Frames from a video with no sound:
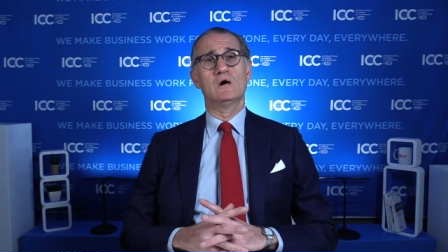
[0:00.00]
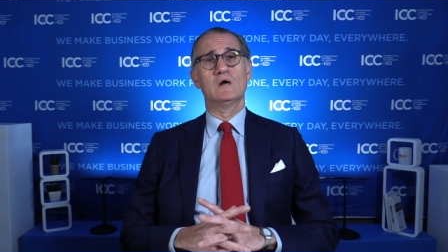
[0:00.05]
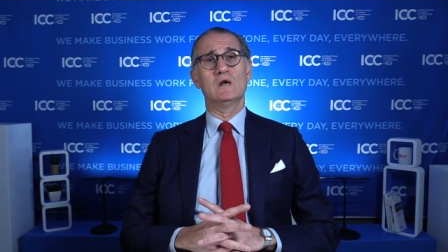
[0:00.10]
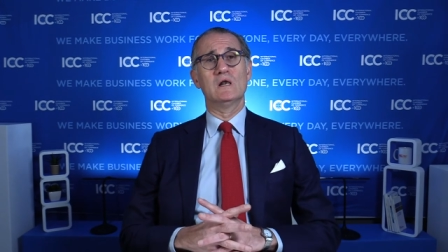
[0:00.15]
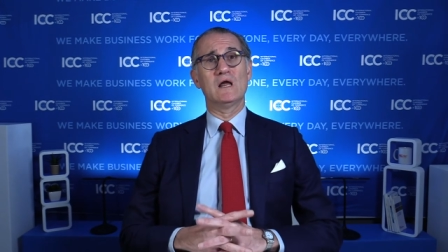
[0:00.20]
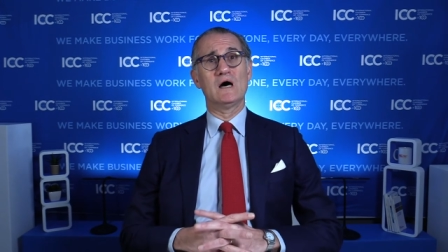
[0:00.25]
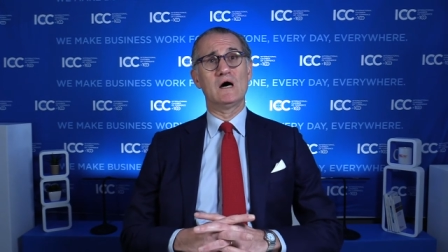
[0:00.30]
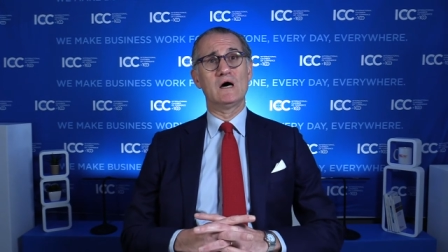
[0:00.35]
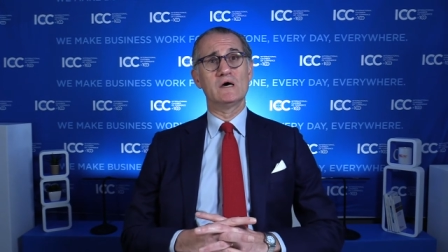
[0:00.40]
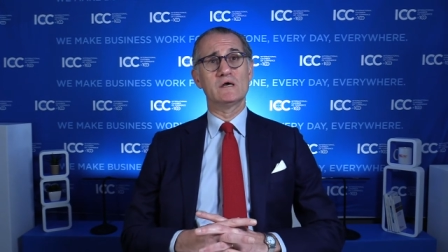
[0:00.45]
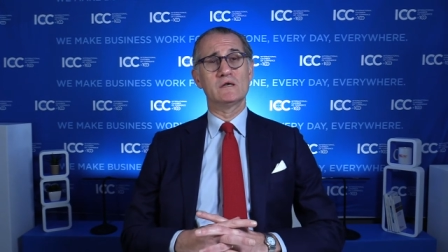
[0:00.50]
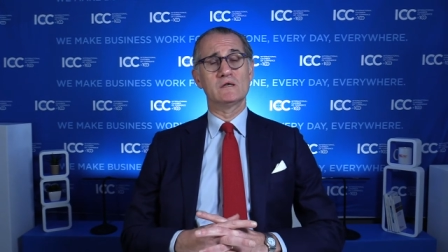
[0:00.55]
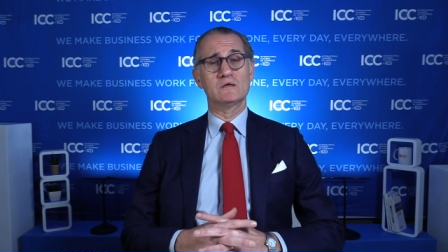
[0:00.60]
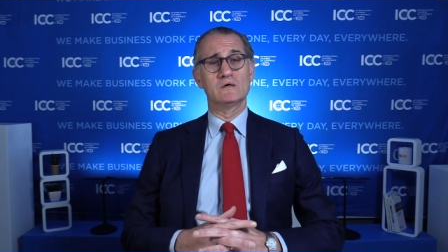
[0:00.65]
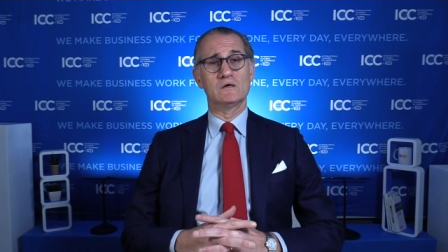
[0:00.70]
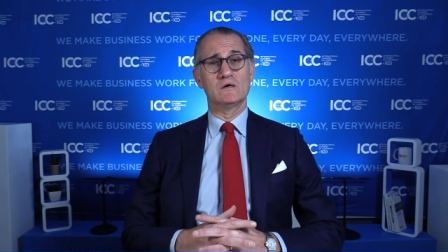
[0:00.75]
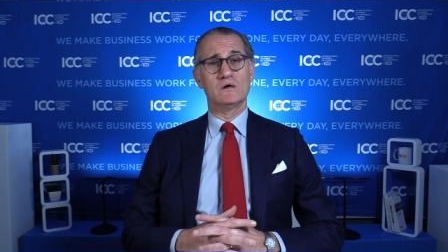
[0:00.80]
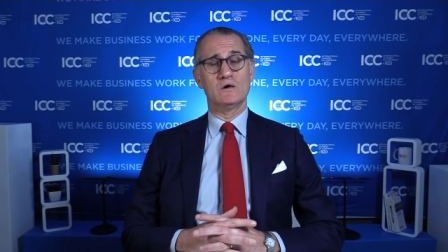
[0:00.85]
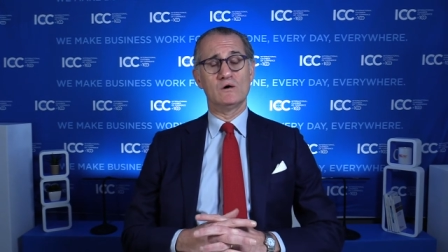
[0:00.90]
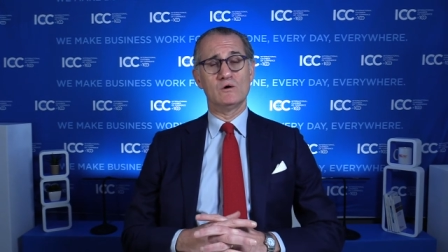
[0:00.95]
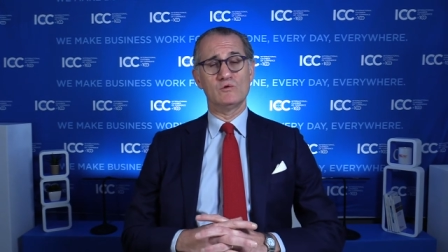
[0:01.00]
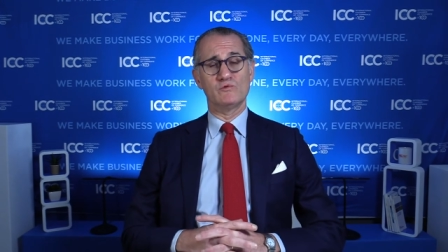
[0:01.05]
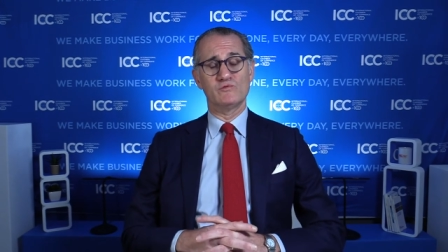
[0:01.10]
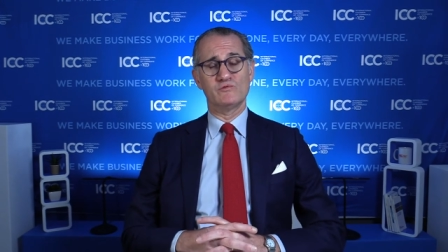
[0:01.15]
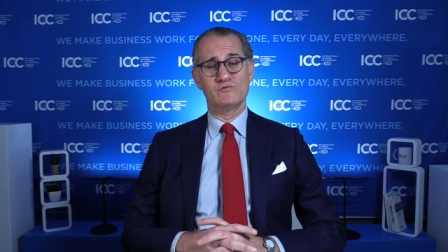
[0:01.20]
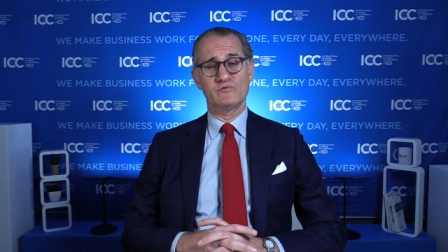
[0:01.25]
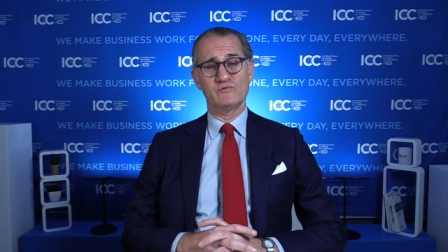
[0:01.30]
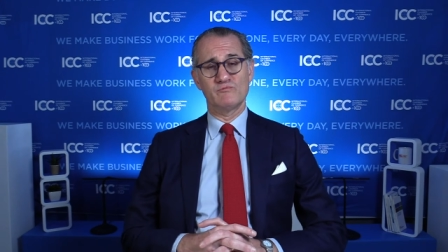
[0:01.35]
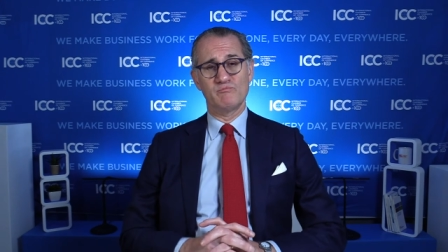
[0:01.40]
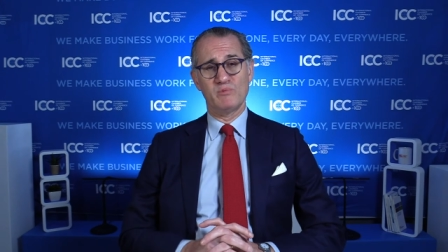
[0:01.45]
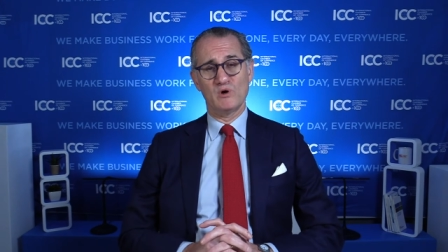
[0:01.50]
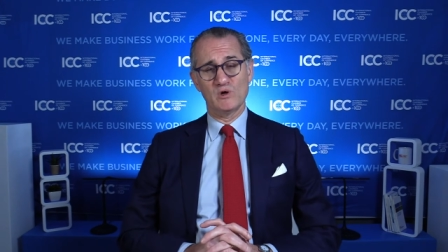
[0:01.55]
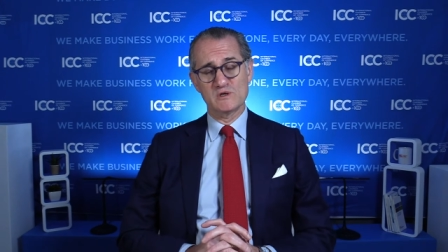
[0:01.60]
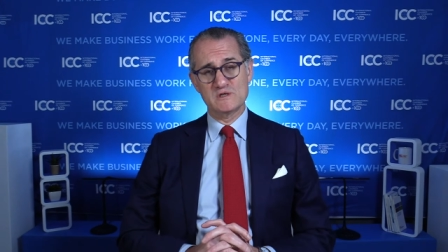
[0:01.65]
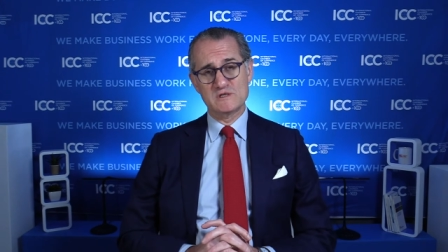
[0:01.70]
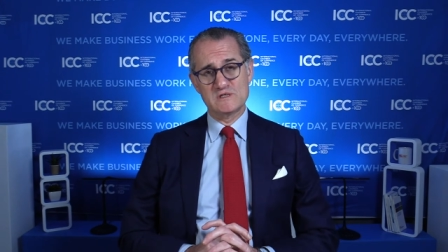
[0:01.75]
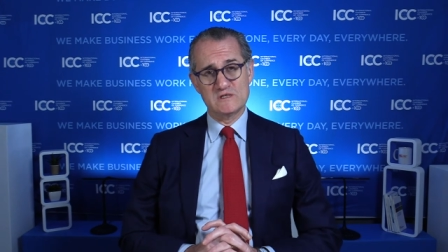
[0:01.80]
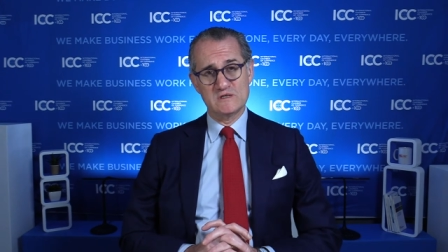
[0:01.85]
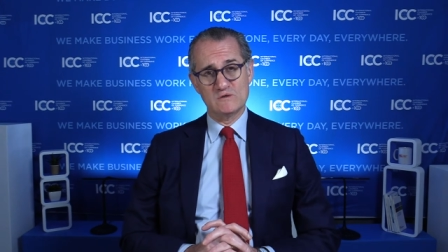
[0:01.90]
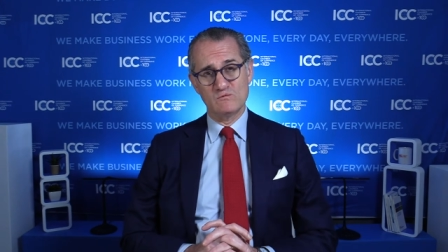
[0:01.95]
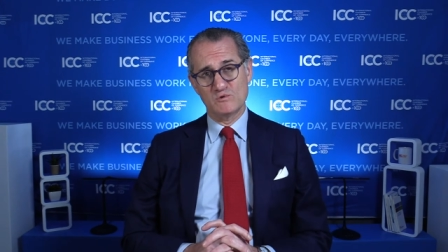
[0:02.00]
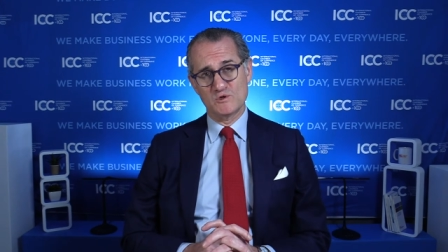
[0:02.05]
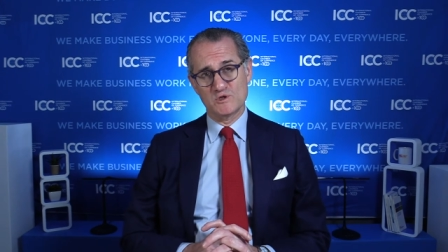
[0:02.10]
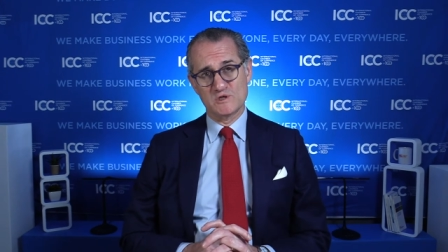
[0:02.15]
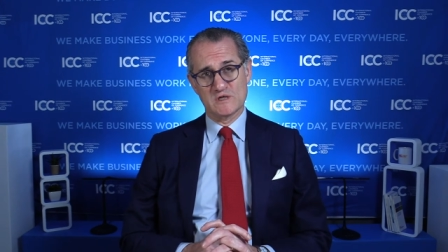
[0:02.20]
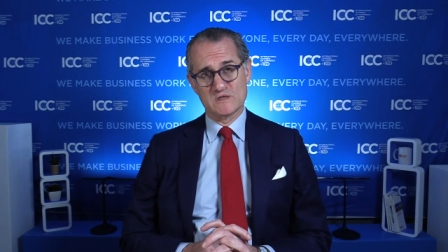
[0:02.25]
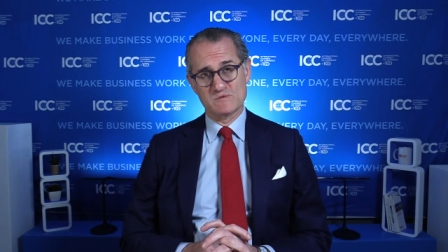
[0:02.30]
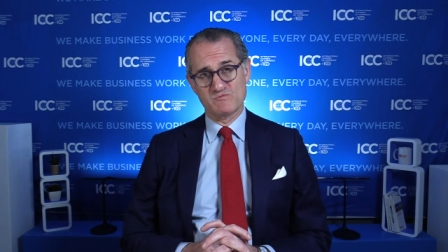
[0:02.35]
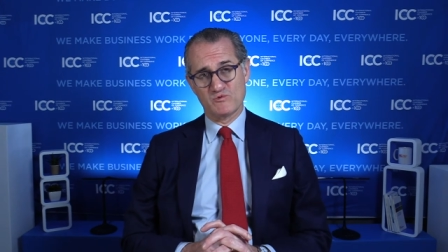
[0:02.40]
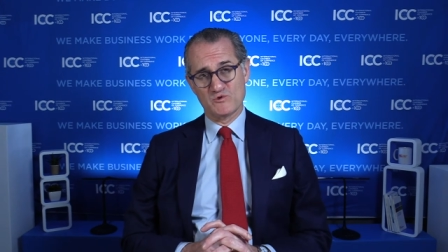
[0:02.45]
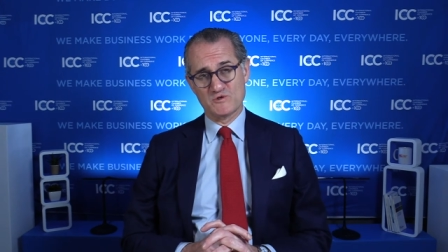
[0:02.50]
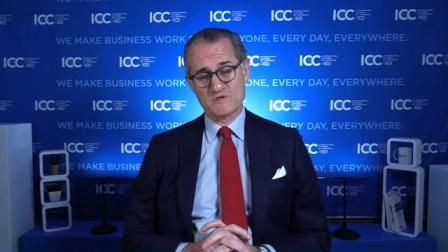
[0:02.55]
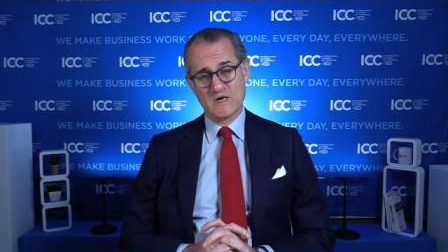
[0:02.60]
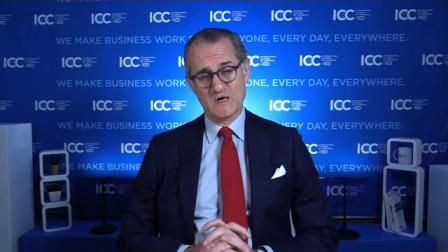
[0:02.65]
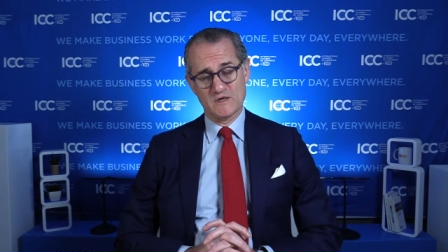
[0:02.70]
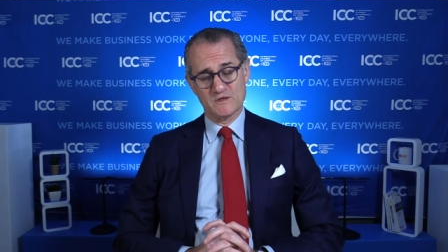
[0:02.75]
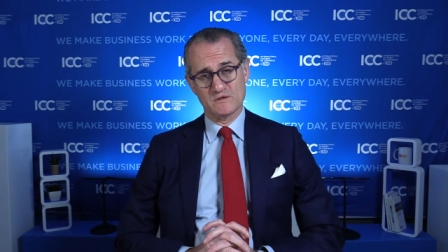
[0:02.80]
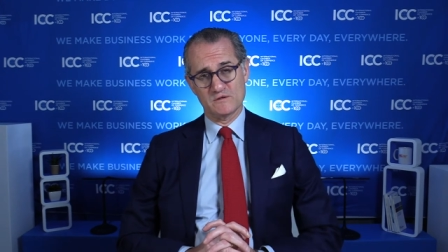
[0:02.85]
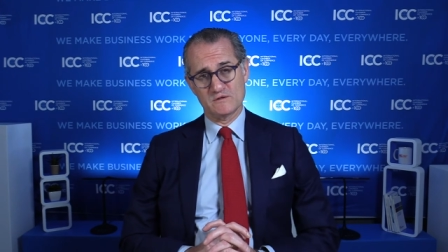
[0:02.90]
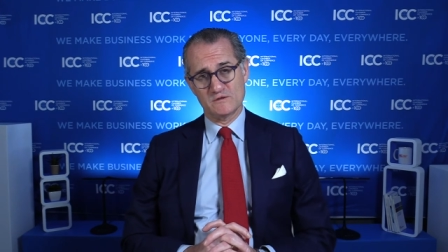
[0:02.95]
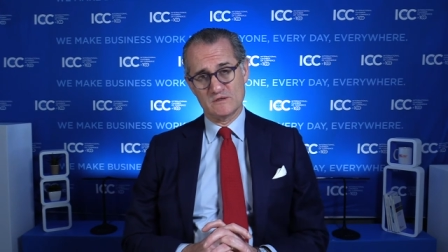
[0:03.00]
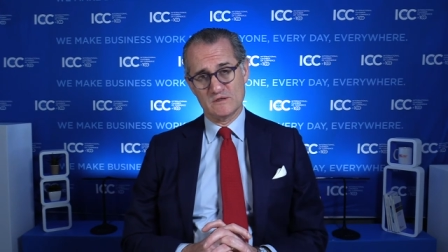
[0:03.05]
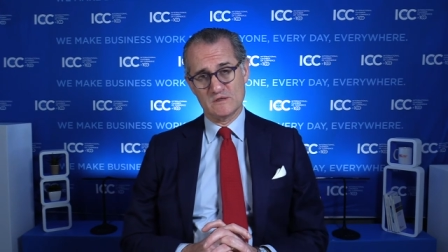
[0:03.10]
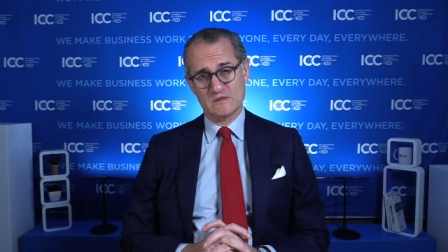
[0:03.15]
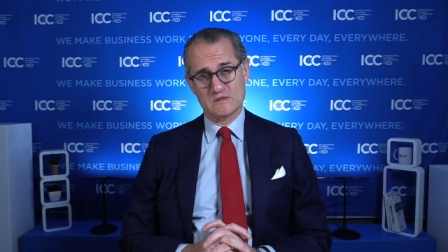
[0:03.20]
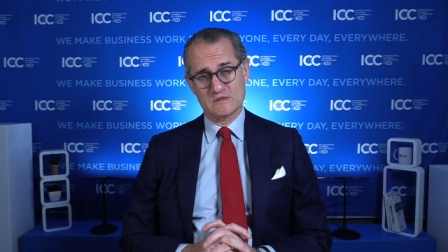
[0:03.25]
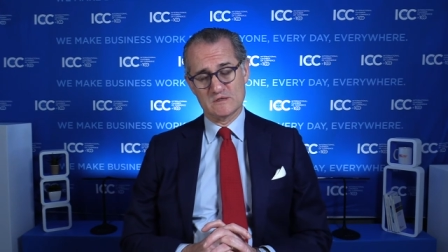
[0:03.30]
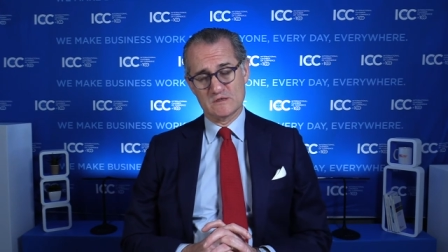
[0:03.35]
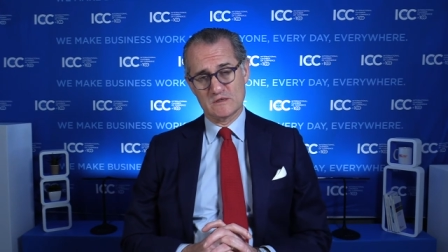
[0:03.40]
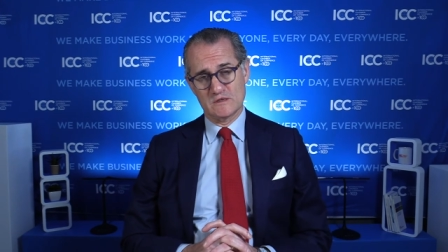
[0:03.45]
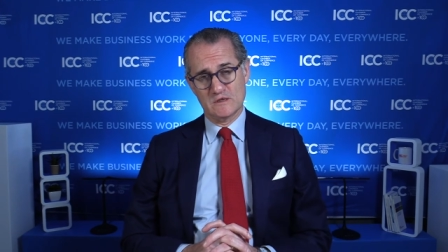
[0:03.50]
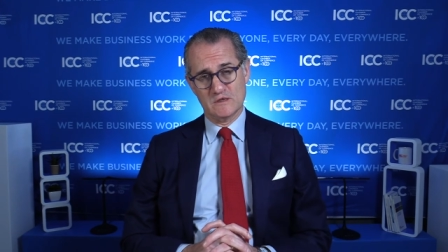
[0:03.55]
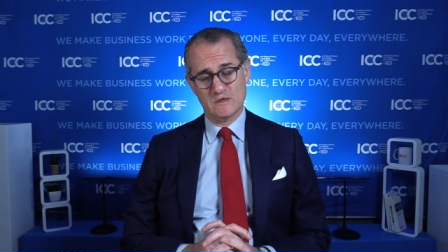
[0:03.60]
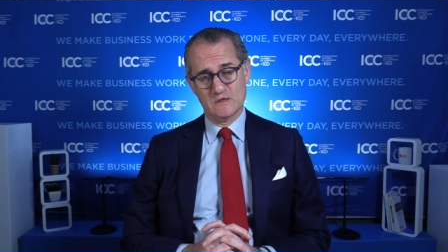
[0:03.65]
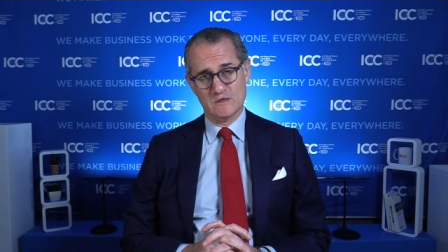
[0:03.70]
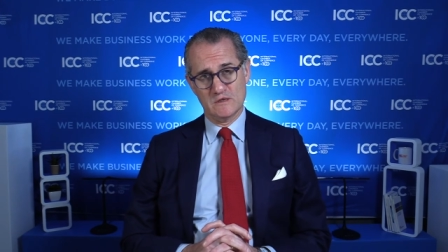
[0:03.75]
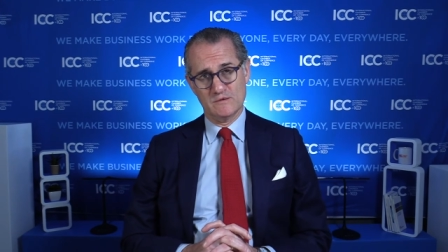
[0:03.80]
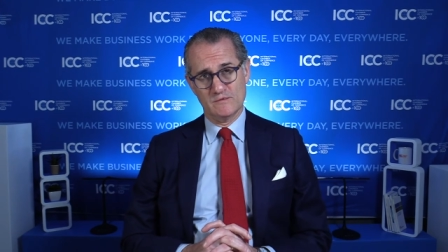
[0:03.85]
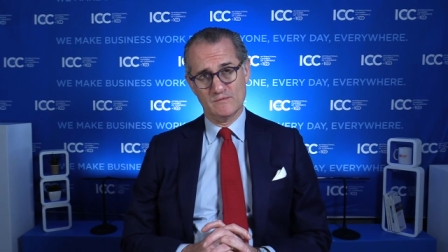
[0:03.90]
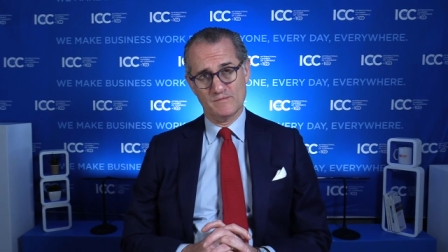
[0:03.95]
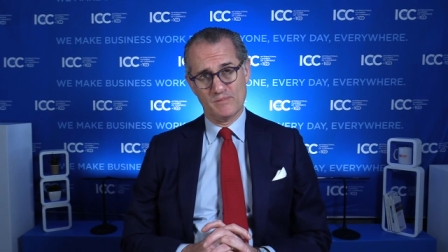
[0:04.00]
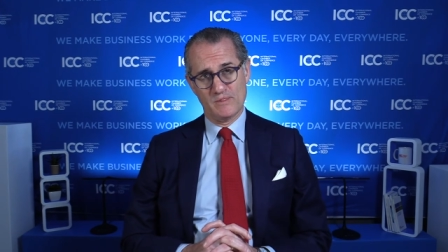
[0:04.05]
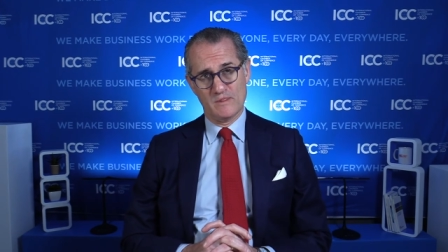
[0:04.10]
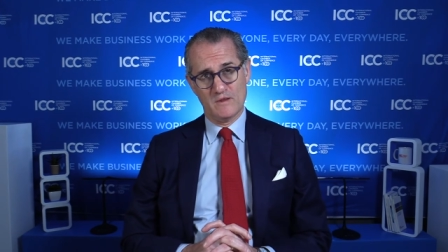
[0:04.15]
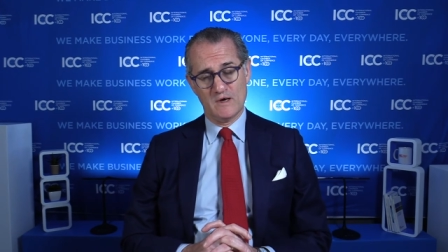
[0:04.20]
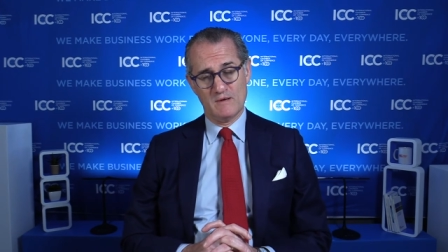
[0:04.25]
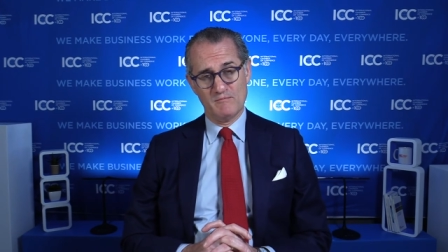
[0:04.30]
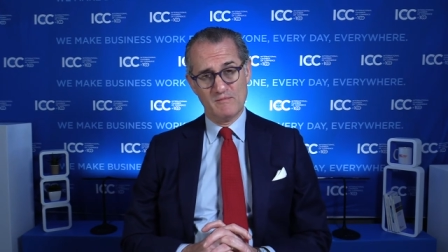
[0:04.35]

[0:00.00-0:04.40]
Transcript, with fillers: line of policy which has presided these uh,